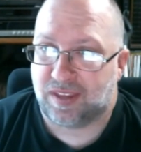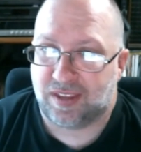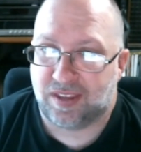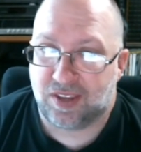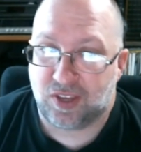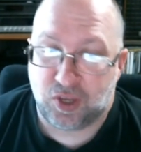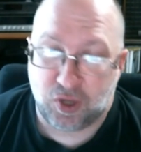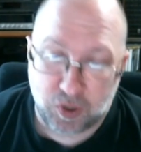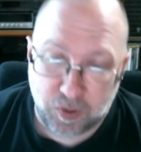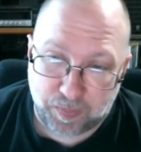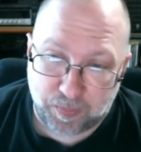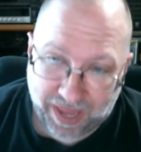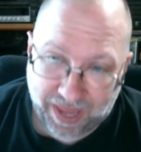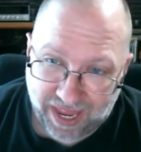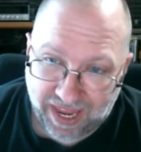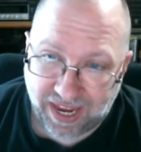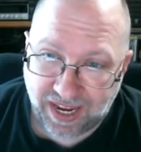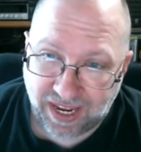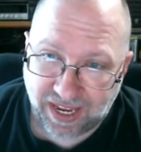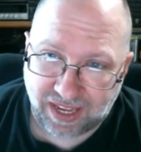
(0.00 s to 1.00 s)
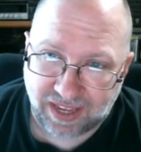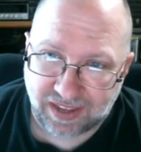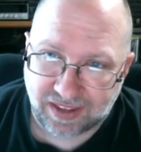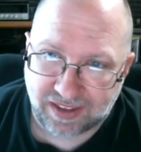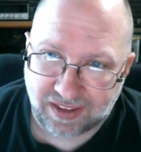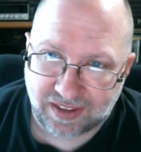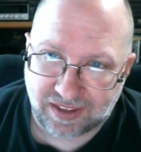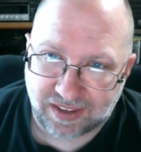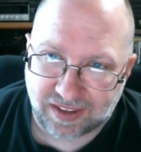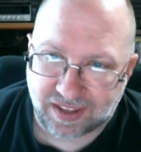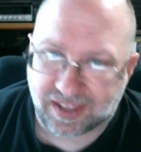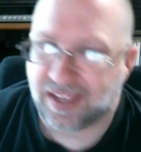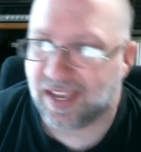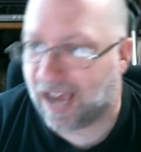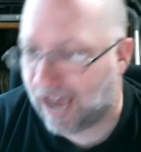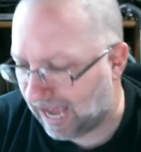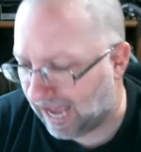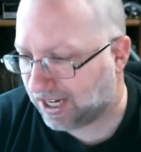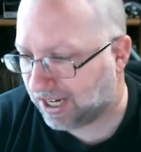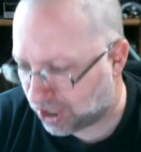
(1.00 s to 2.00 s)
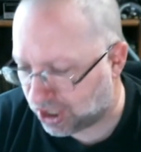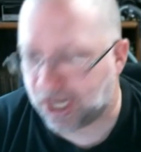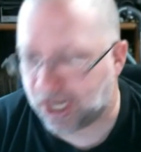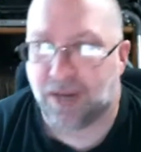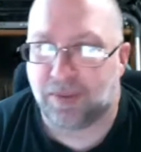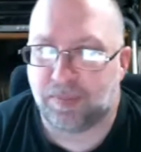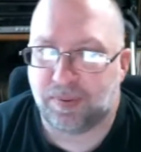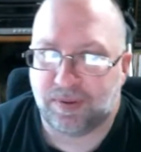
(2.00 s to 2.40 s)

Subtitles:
you pay, I ship.